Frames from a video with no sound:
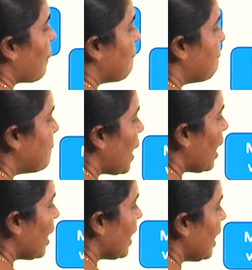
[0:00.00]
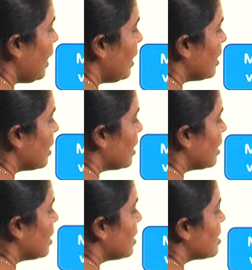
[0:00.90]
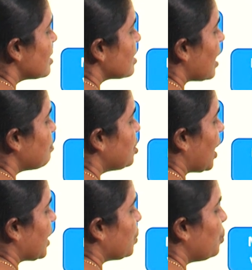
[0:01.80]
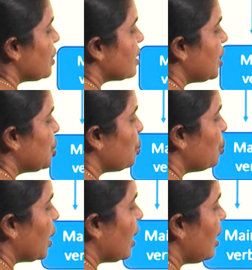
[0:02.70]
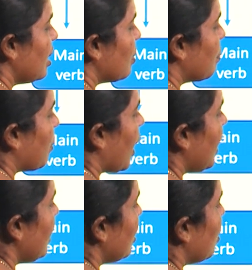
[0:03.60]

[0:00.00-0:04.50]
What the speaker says: by subject. Who is the doer? My